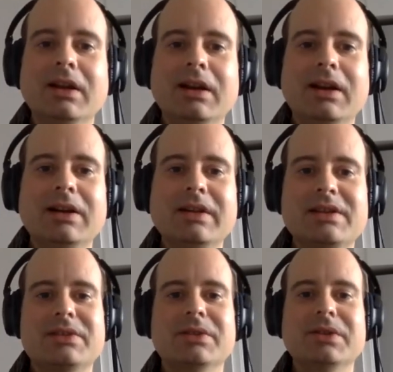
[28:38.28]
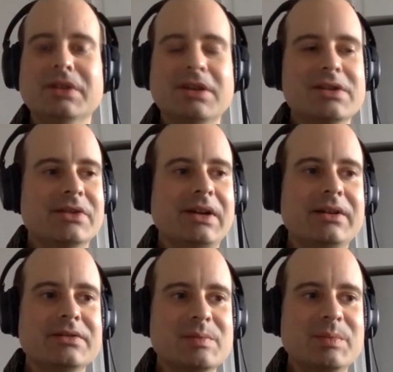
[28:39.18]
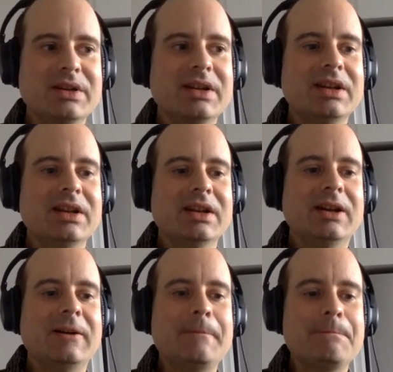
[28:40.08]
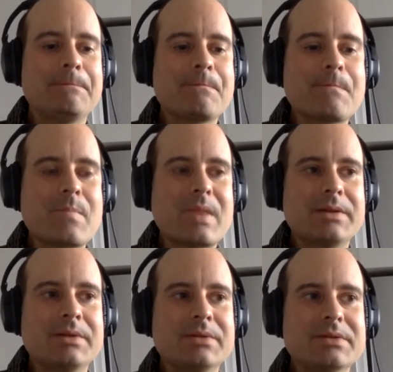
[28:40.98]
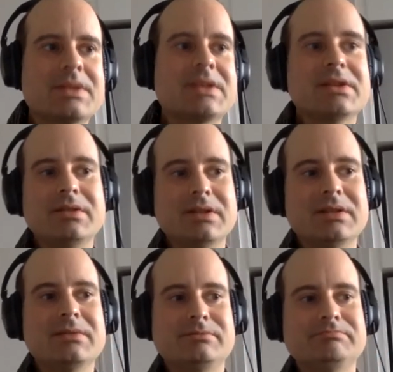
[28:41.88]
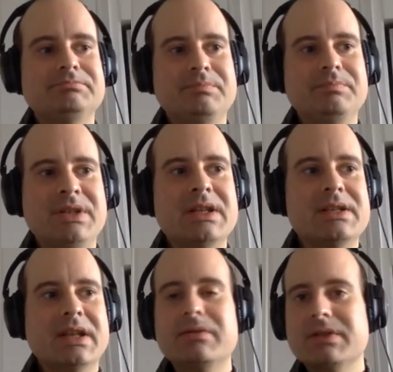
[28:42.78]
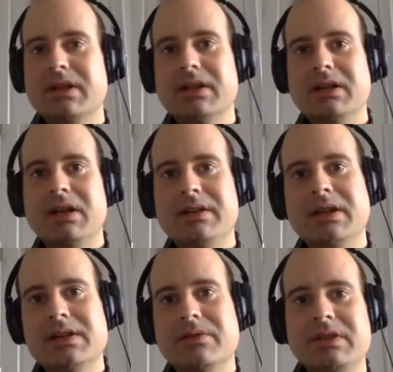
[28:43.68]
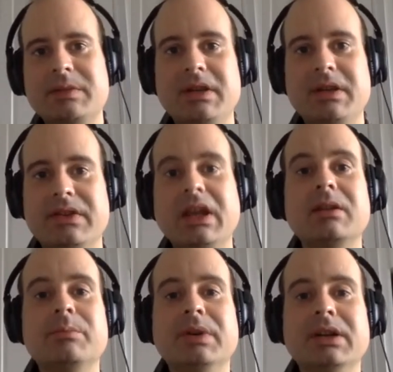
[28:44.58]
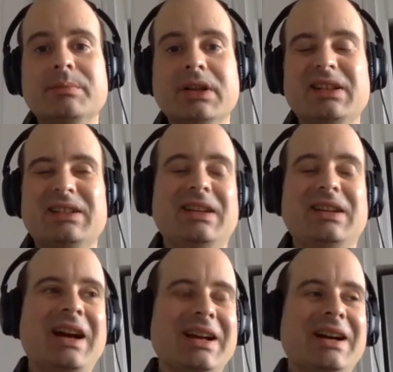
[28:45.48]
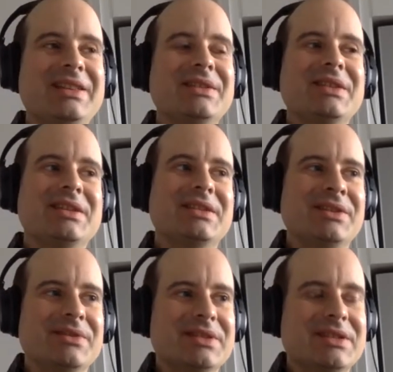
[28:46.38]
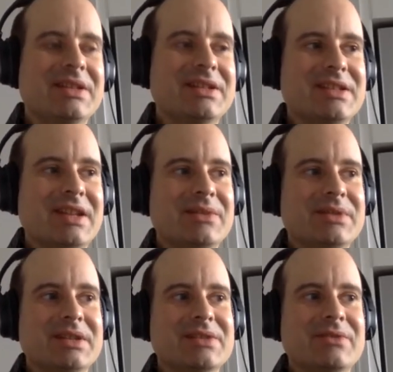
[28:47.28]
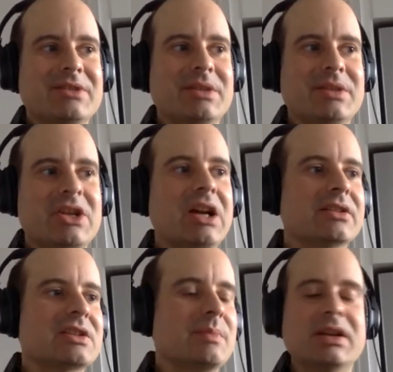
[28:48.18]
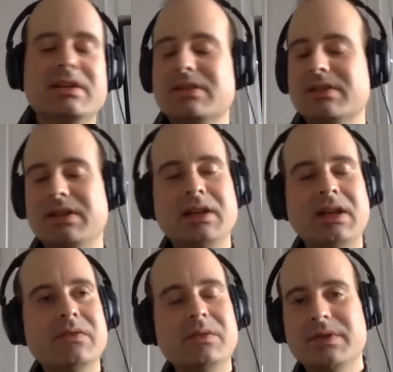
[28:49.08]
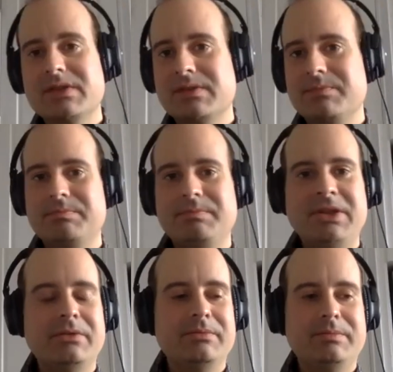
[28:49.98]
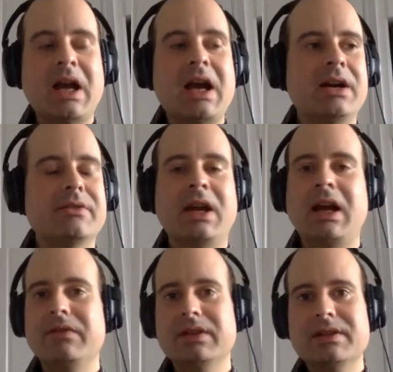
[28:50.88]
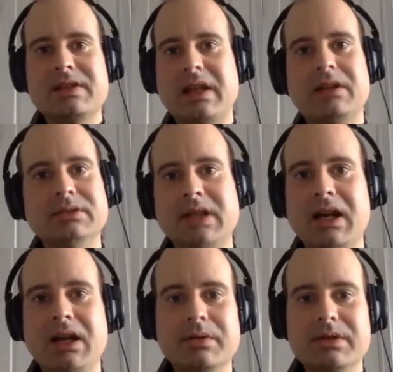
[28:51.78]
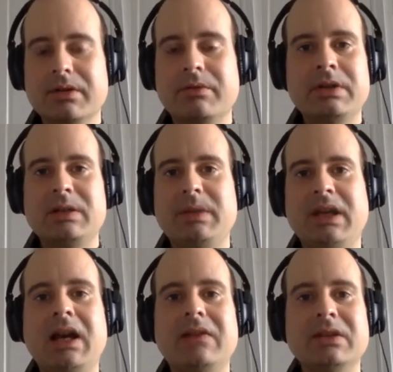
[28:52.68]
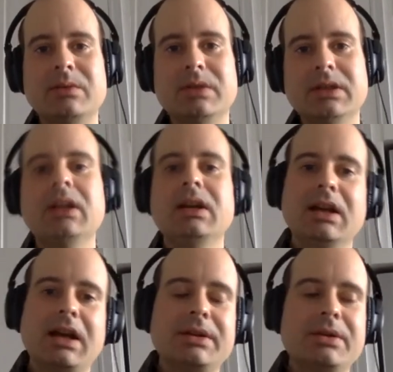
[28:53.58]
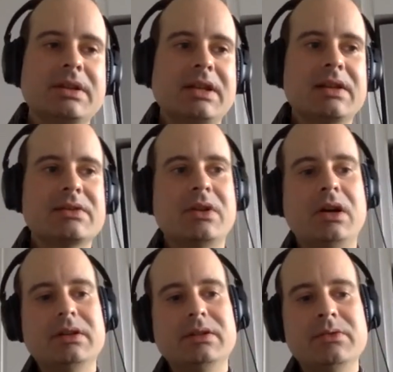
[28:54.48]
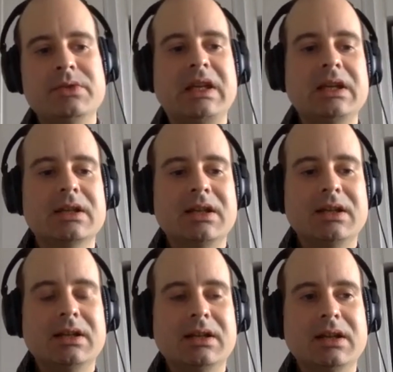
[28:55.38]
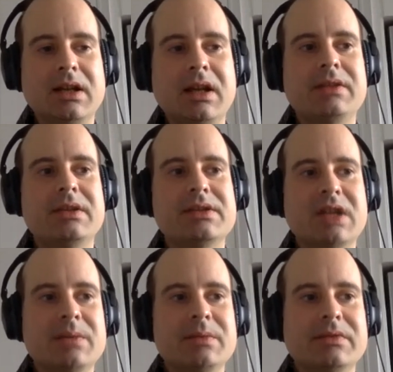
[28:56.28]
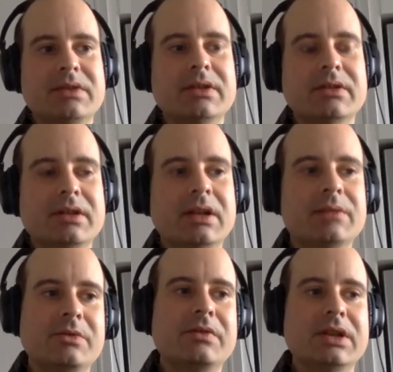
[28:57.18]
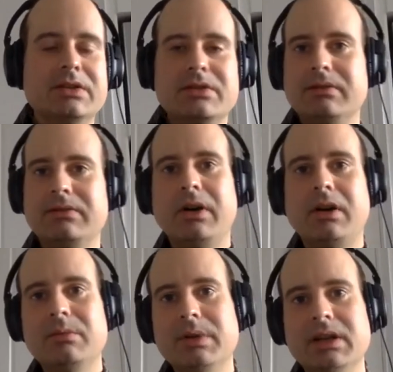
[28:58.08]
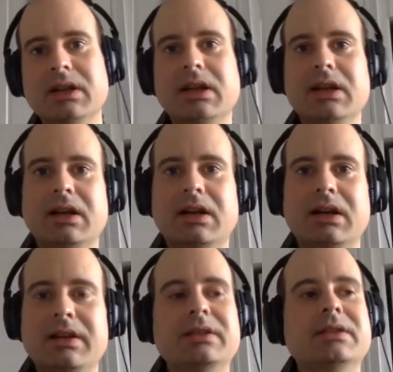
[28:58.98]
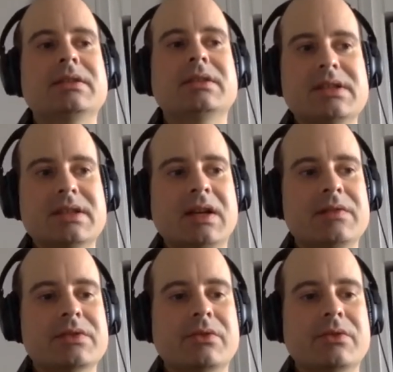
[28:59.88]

uh, that's still going to cause crowds. But um, you know, still discounting, I think, is going to be a thing. But but I, I think that you know the, the discounting is going to be a challenge because everyone's you know ha- either having a sale now or they're going to be having one. I know that that's not unique uh, at this time of year and moving into the fall, but uh, I think the discounts are